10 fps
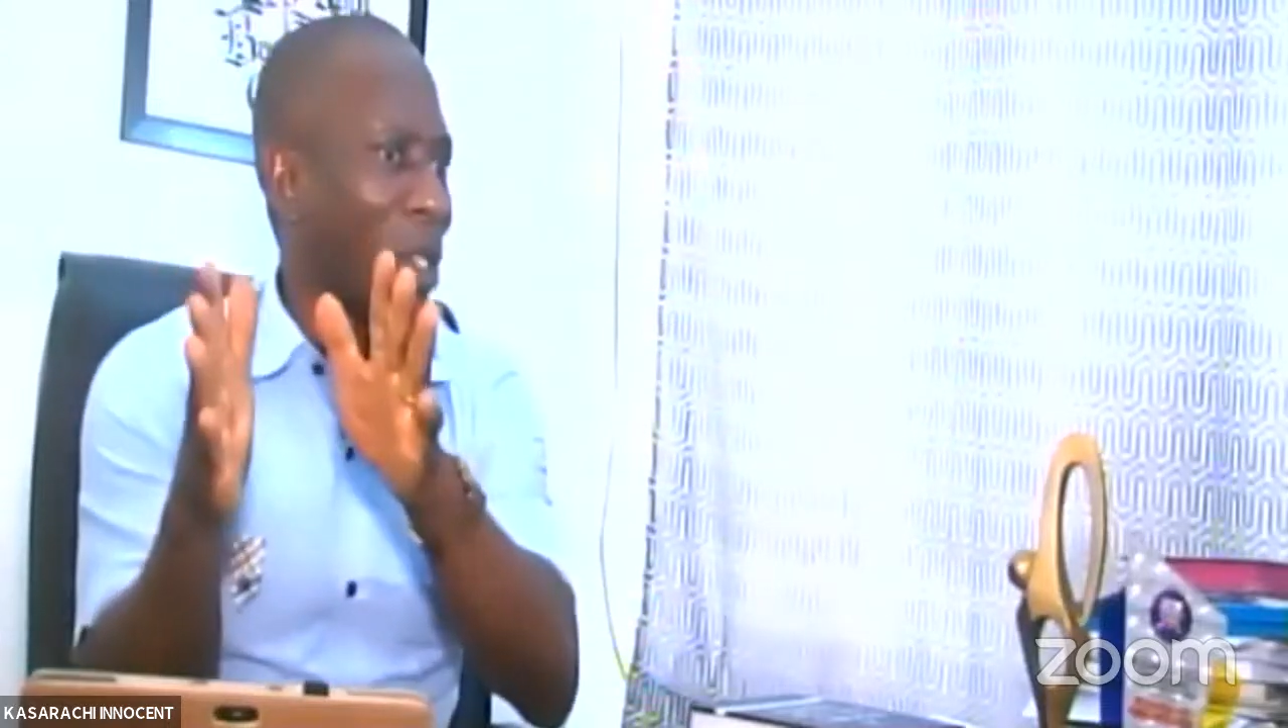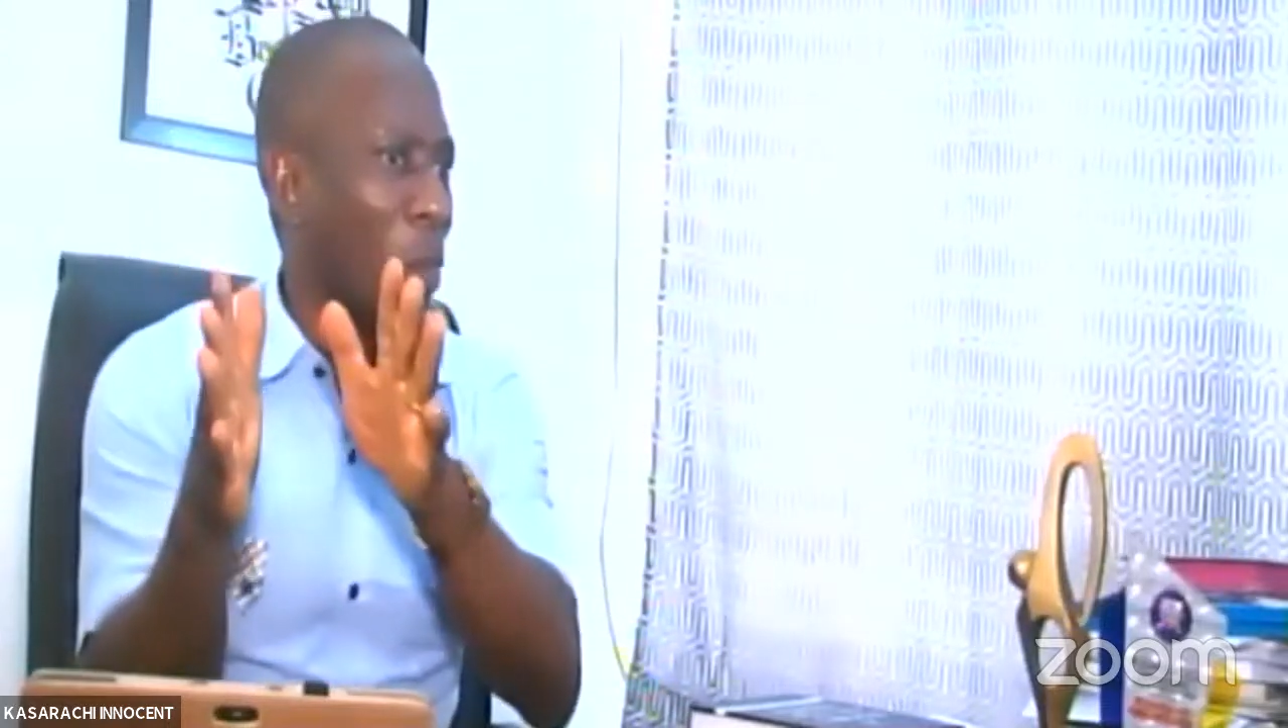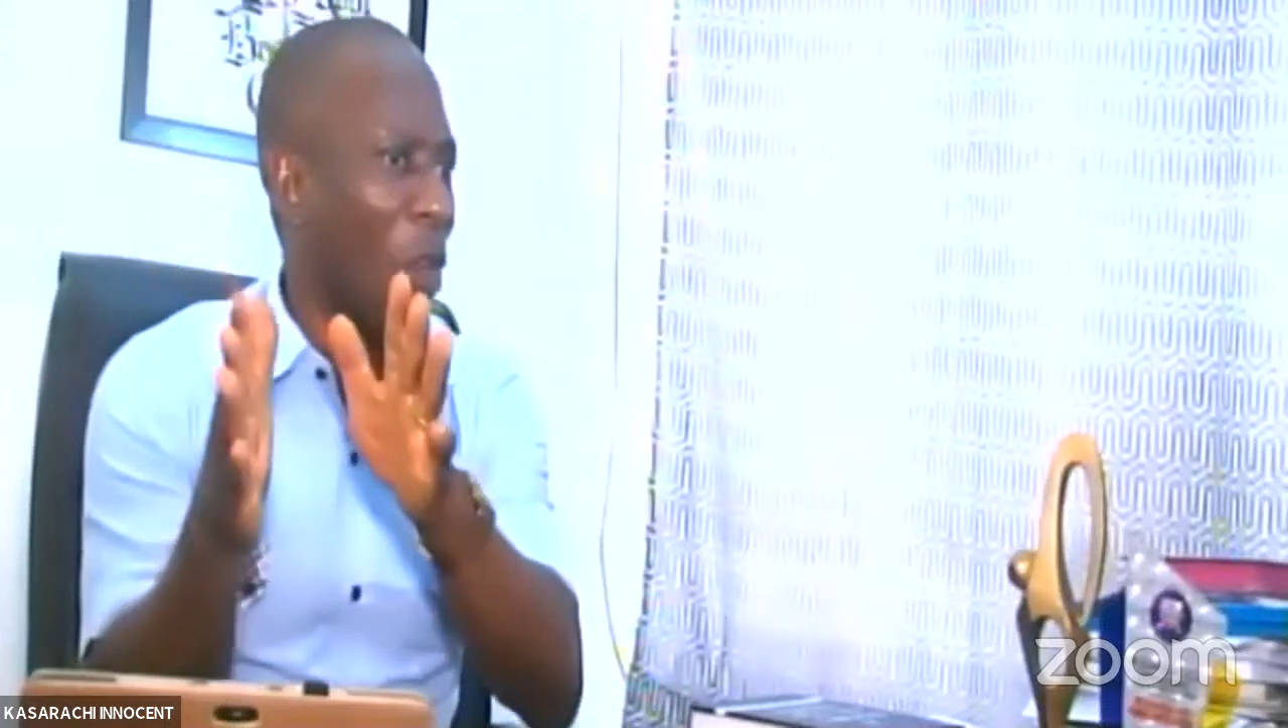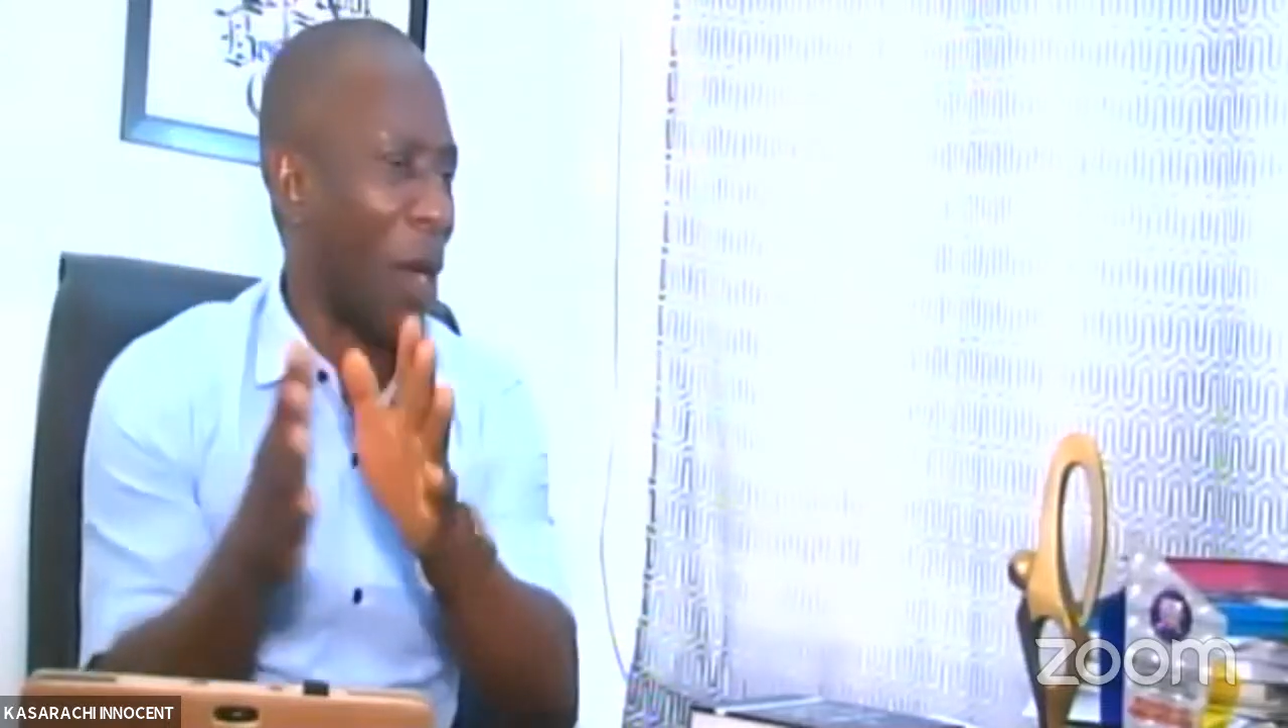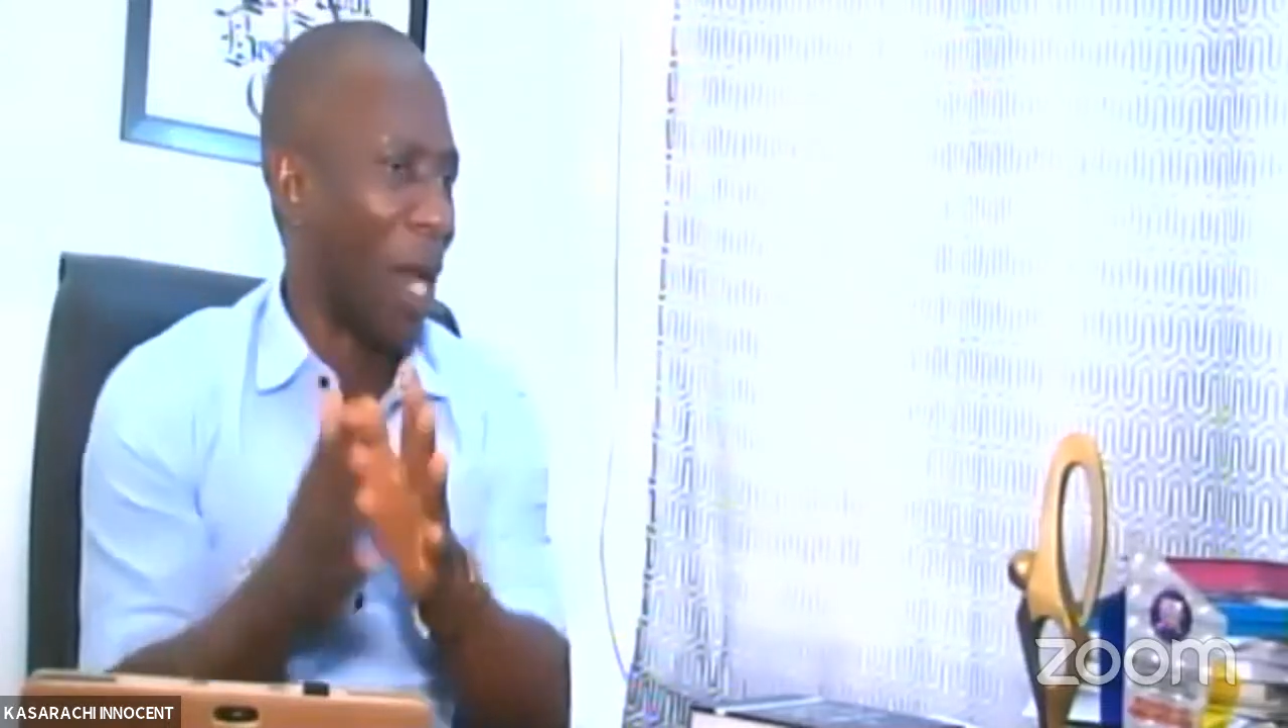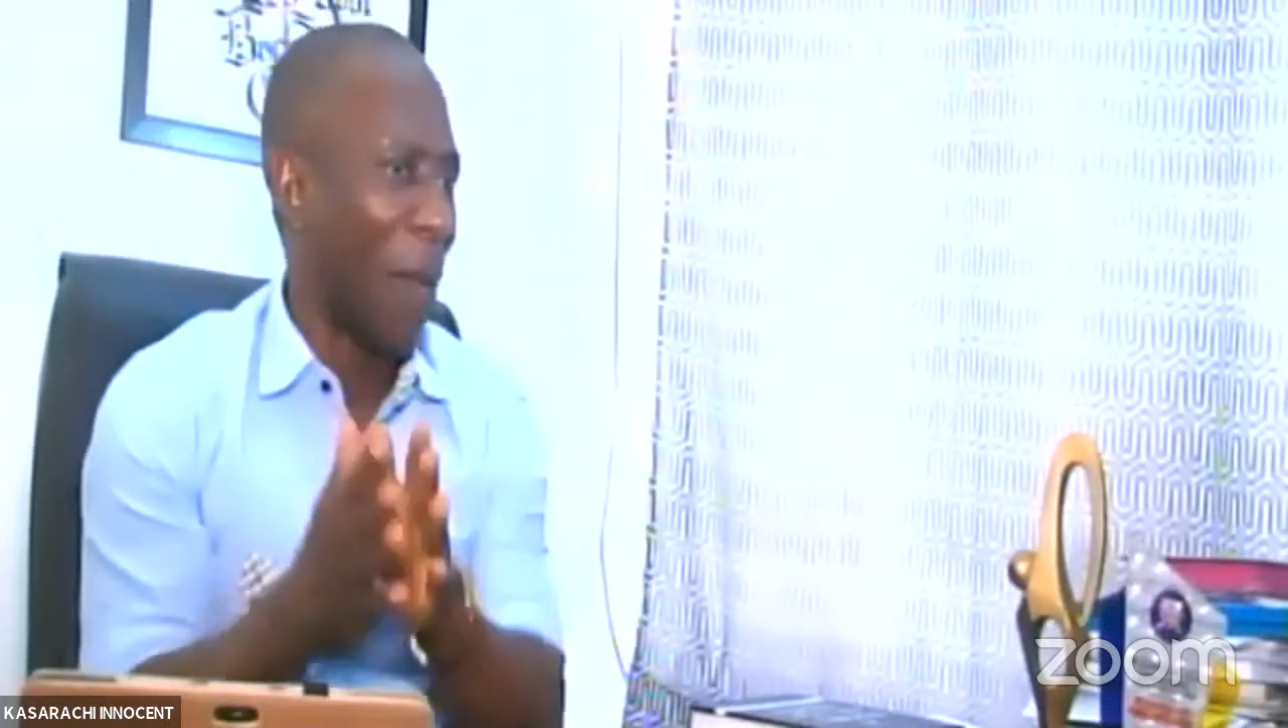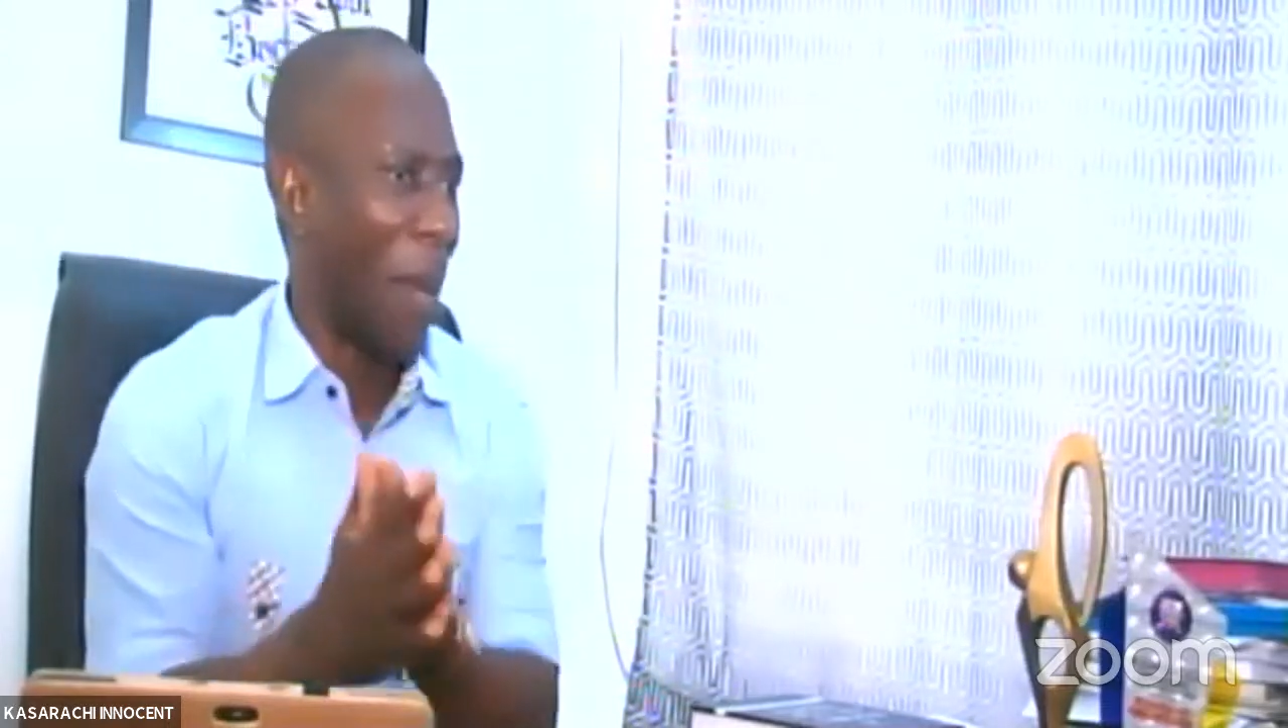top of another